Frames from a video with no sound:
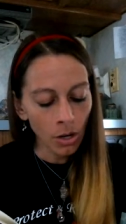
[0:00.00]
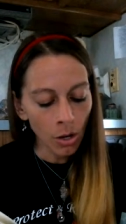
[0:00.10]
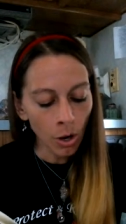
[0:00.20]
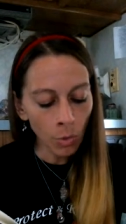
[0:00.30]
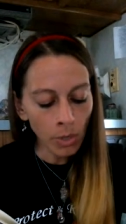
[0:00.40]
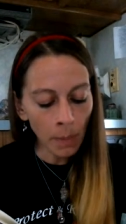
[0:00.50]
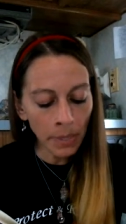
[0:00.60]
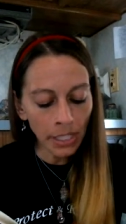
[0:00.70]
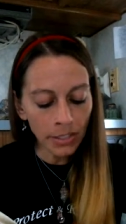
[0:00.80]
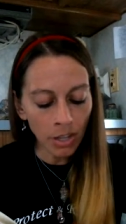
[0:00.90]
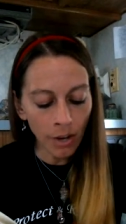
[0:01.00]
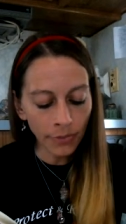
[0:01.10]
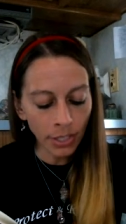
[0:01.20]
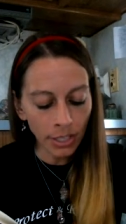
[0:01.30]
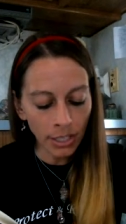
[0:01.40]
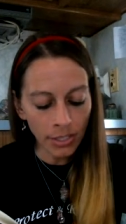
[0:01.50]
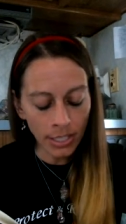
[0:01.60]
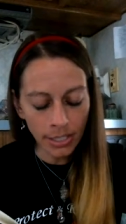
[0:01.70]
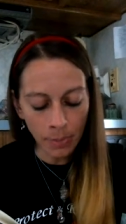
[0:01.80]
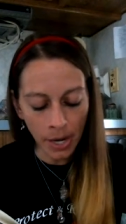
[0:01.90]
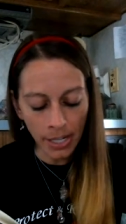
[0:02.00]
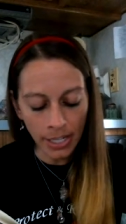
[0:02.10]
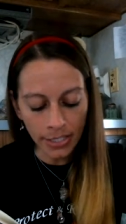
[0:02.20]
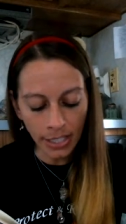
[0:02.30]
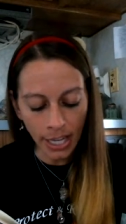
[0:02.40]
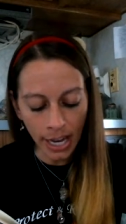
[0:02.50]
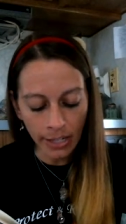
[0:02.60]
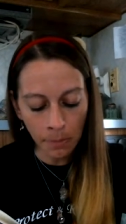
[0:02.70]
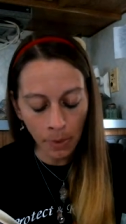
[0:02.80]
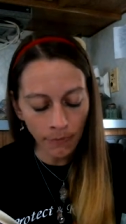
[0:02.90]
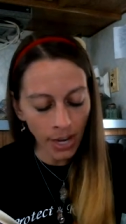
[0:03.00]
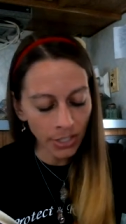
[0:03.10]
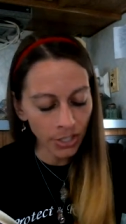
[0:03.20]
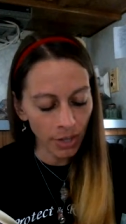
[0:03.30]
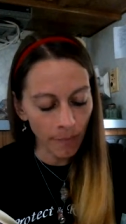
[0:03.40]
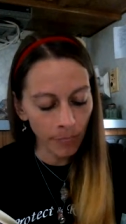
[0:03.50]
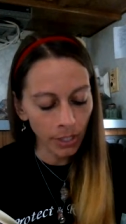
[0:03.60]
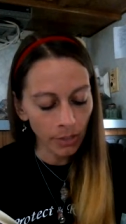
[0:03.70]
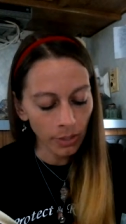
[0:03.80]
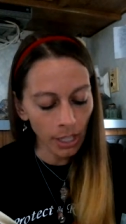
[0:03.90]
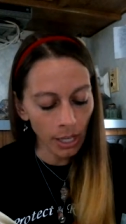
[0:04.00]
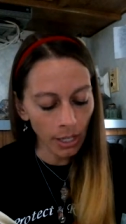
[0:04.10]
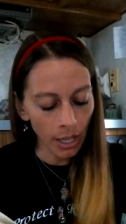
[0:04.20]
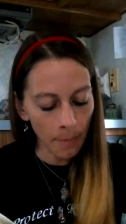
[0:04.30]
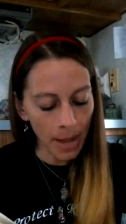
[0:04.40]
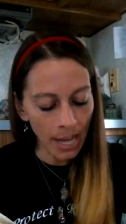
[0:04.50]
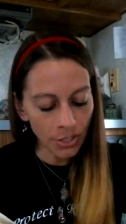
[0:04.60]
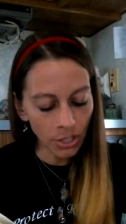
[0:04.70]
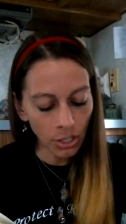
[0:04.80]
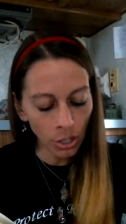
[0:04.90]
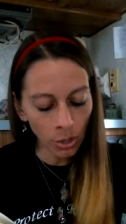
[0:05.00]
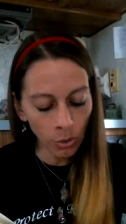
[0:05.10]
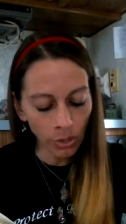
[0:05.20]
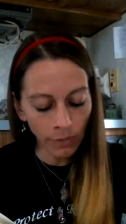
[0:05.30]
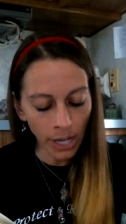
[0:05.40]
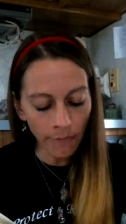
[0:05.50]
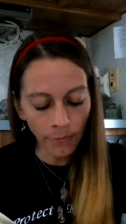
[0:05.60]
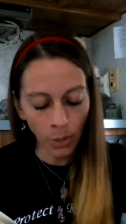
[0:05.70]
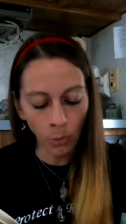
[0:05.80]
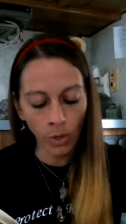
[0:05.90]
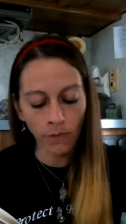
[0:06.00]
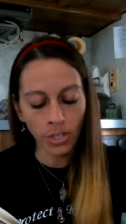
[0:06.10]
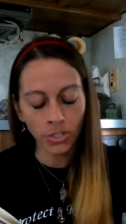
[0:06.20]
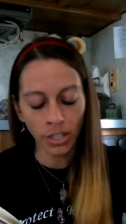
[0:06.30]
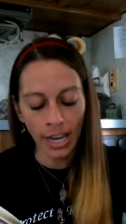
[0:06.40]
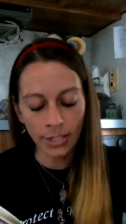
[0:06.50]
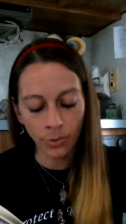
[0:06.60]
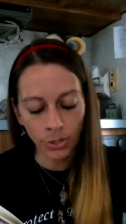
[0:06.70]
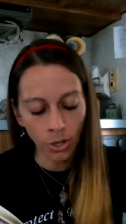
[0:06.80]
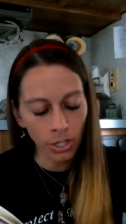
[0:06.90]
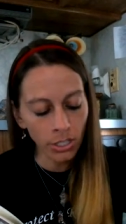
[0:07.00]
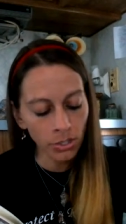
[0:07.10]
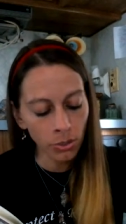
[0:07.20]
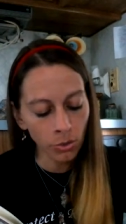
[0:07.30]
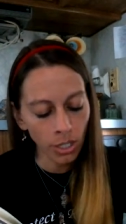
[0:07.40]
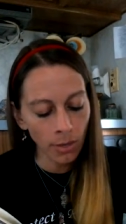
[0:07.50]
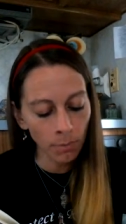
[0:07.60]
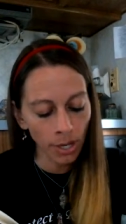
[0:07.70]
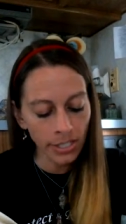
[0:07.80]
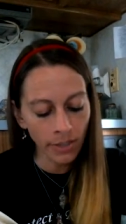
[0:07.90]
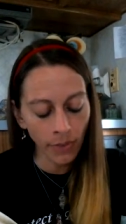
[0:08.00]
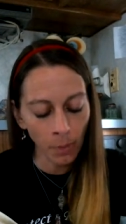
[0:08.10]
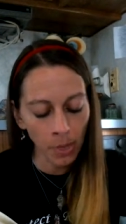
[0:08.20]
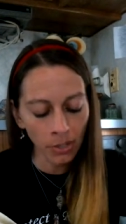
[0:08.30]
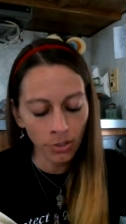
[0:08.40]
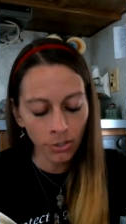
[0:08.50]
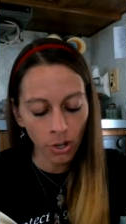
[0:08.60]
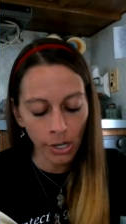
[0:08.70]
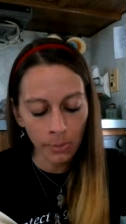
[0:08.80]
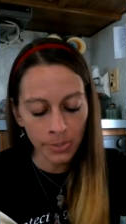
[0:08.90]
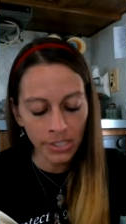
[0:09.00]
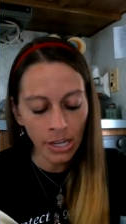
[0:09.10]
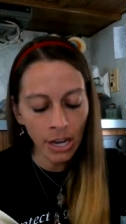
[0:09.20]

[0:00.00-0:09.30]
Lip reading: Homecoming is often anticipated as a kind of perfection, the imagined cocoon of comfort we visualize returning to the embrace of our mother's arms,